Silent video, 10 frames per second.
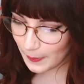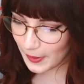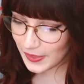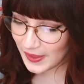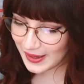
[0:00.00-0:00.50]

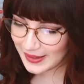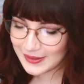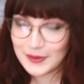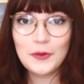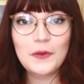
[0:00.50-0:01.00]
But that
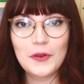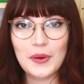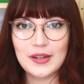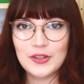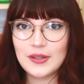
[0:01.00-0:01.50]
is all of the
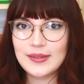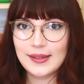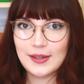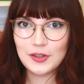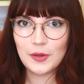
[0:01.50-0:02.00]
questions.
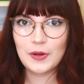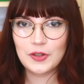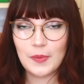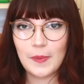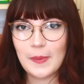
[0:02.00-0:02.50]
Thank you so
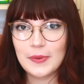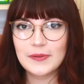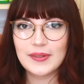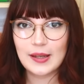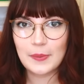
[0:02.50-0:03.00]
much to my
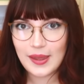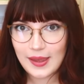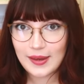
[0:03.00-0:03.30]
members for sending them